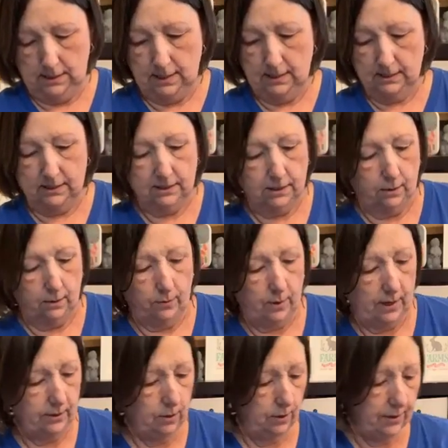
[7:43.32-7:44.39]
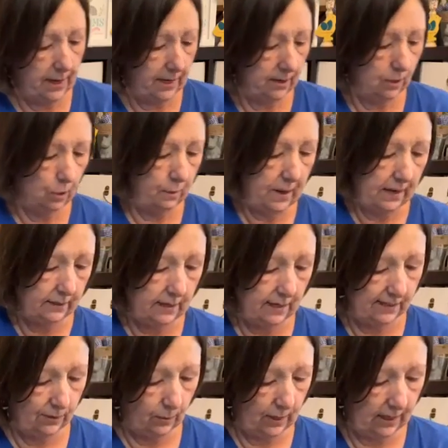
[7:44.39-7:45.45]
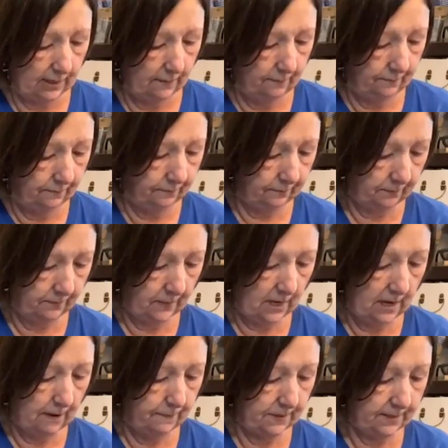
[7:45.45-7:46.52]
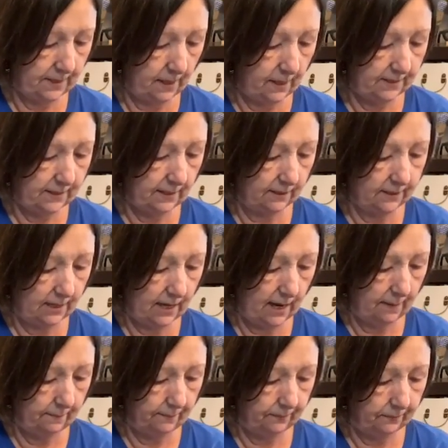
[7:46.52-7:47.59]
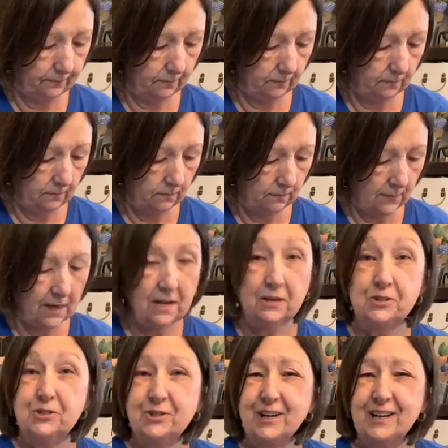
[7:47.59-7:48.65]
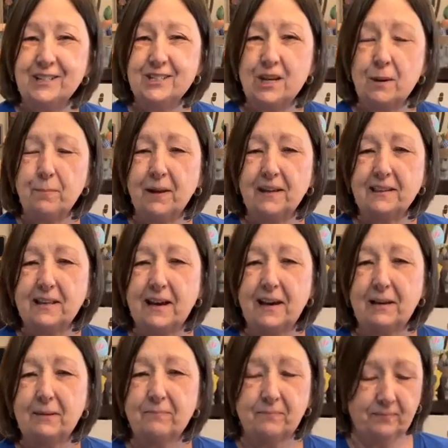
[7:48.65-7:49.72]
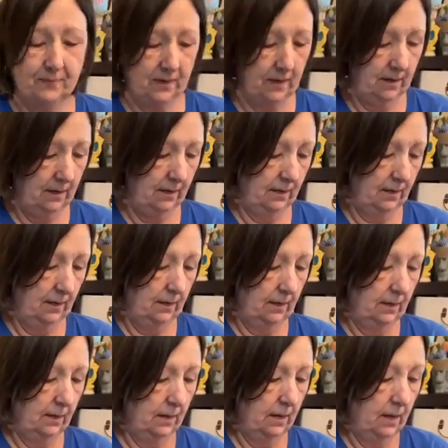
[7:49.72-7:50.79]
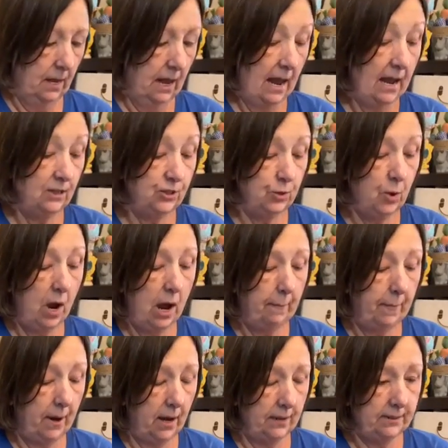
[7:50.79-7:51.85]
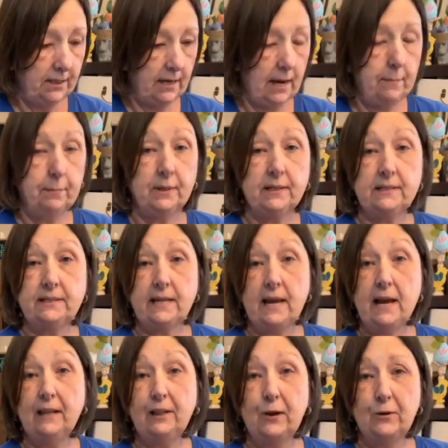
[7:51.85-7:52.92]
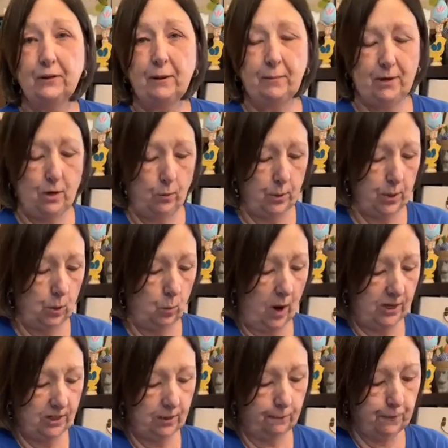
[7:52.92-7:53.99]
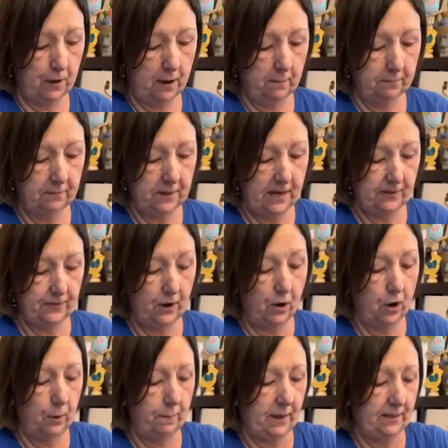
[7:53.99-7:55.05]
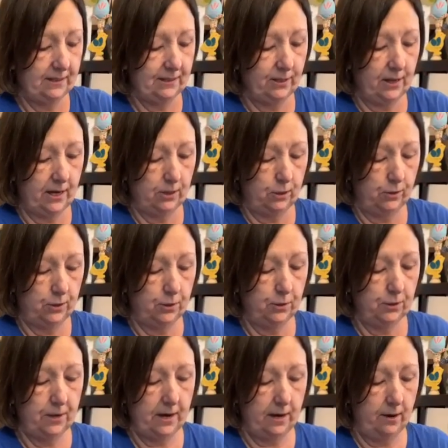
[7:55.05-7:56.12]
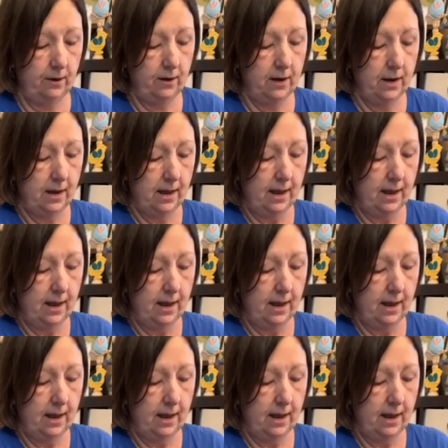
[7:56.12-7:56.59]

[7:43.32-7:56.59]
And so I know that I can go back next week if it's not on sale today. Do you guys shop like that? As you hop on today, please say hello and let me know where you're watching from. Hit the heart button so I know that you're there.